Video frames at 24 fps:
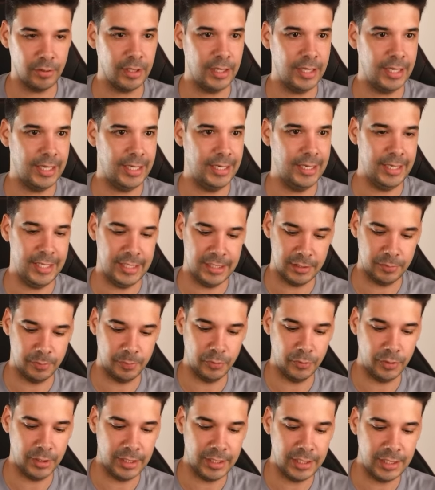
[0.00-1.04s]
and let's put
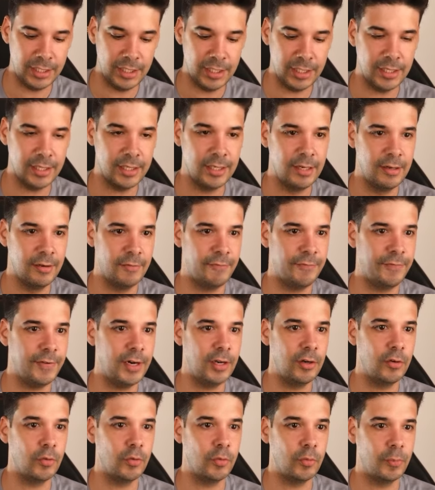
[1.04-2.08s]
it here,
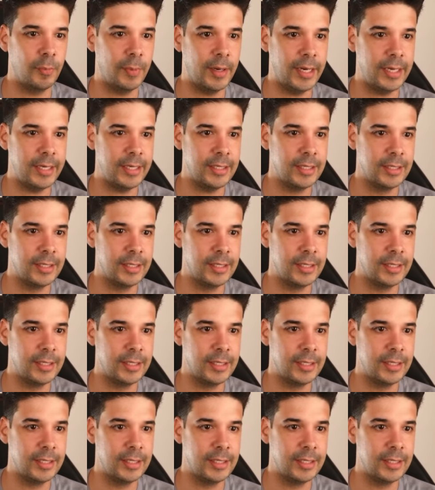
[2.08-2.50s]
followed by